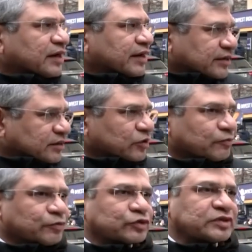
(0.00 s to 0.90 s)
And yes,
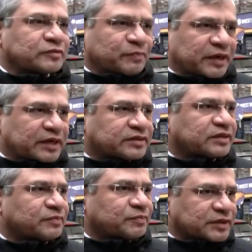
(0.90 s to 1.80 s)
of course, the space
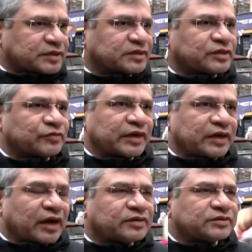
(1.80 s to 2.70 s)
and the presence is very
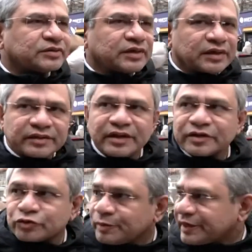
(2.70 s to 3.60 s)
large. There are
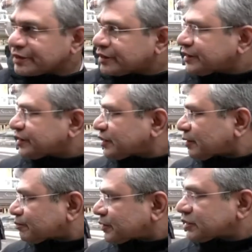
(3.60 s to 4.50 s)
so many other Indian
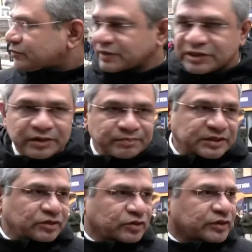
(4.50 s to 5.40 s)
companies which are
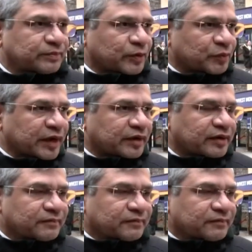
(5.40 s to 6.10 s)
present on the promenade.